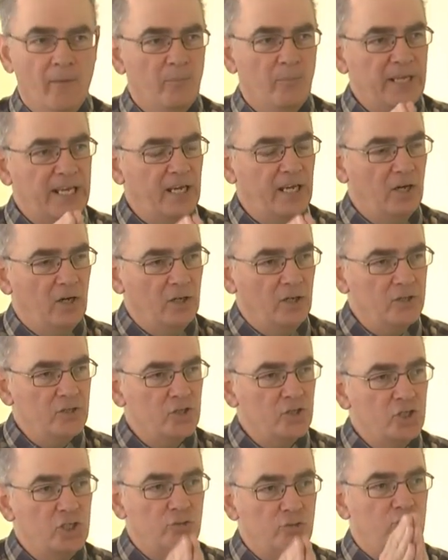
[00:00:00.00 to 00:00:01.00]

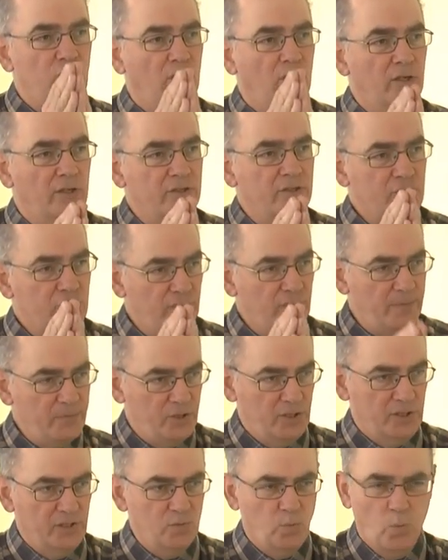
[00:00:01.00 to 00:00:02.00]
Because you don't know the
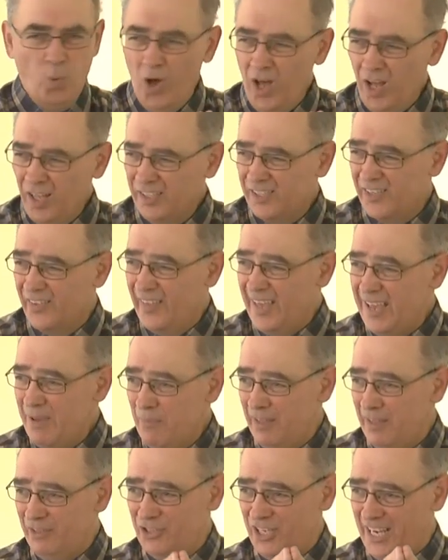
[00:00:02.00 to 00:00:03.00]
scriptures. What? Them?
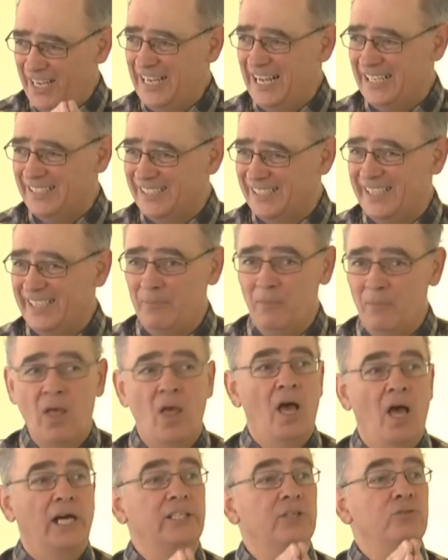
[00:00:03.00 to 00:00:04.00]
Are you saying that to them?
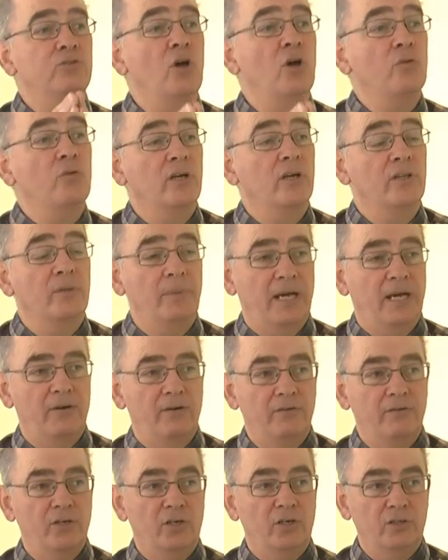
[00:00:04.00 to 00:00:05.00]
And you don't know the power
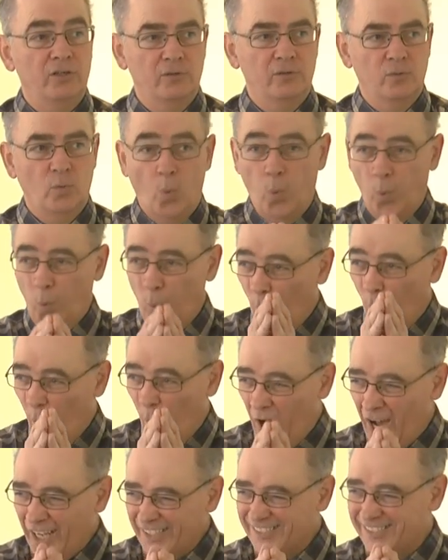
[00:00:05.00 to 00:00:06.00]
of God.
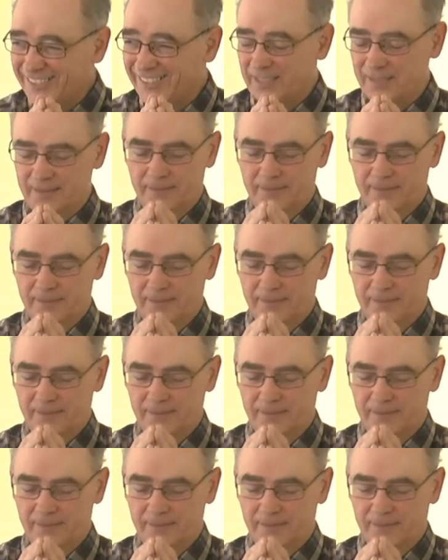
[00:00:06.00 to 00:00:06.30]
What?